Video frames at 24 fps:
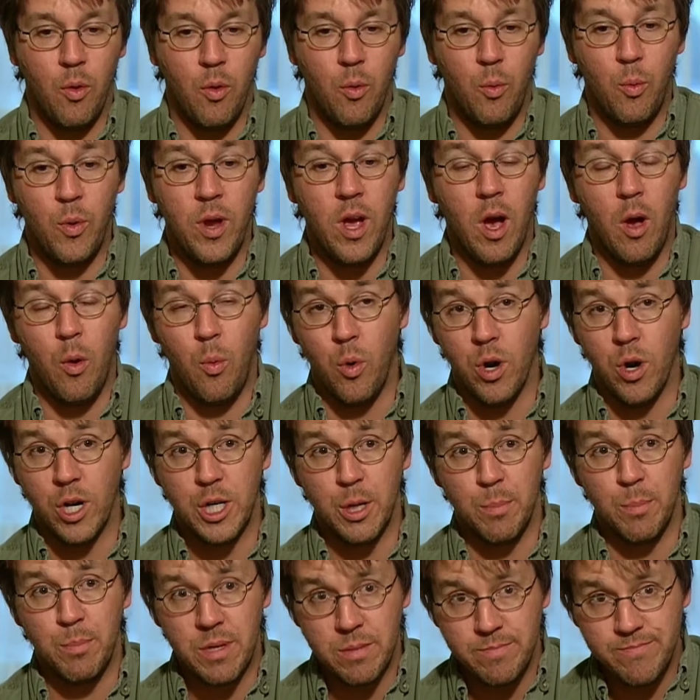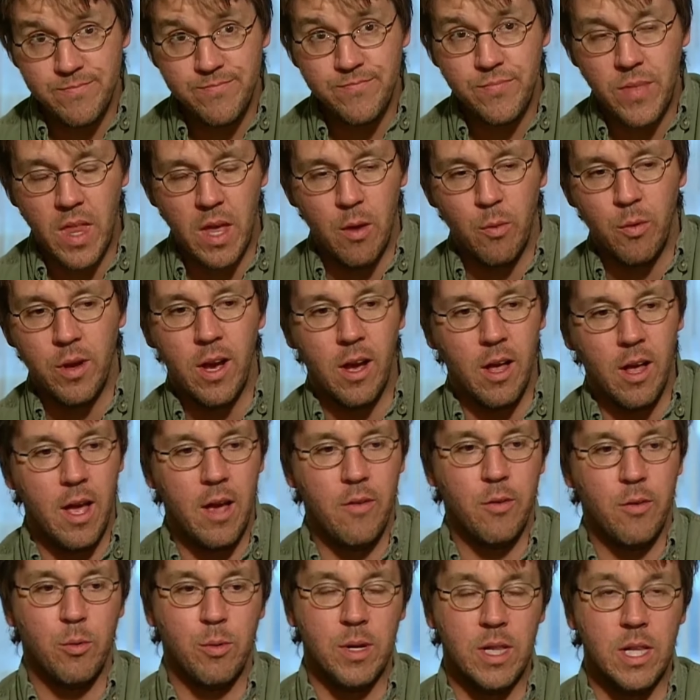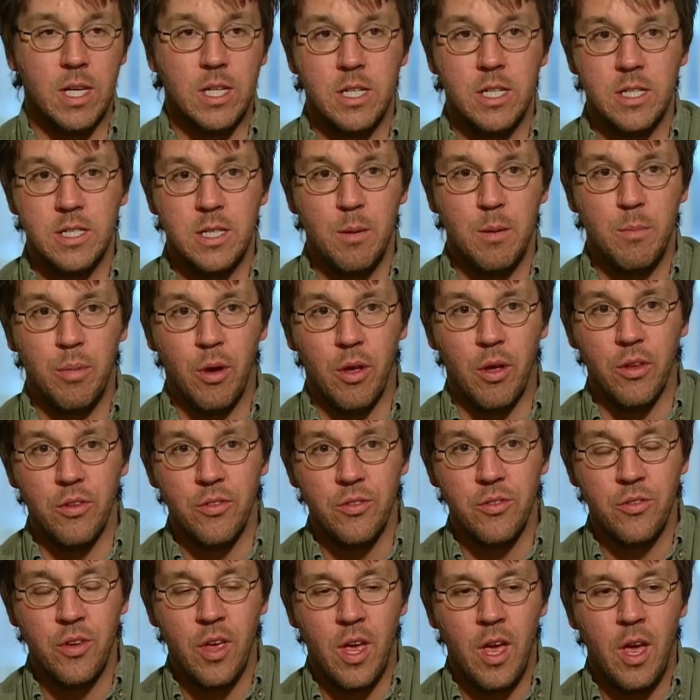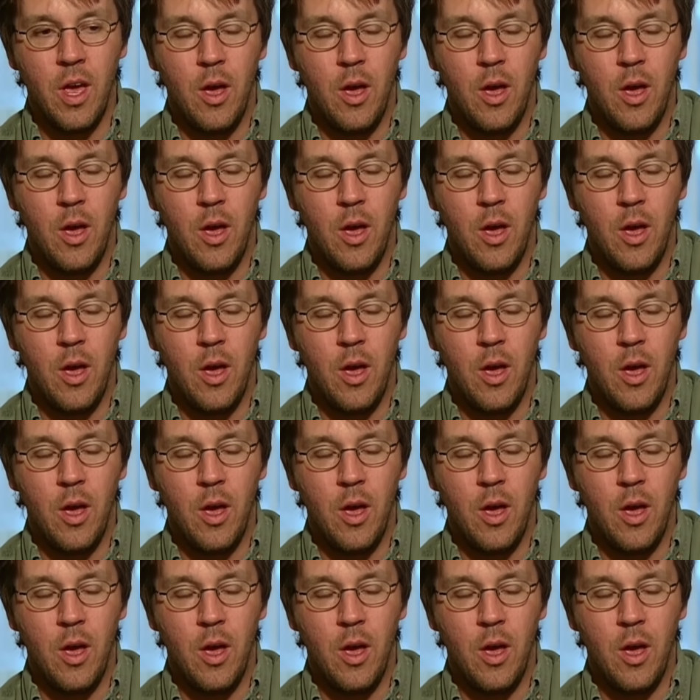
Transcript: We all worship, and we all have a religious impulse.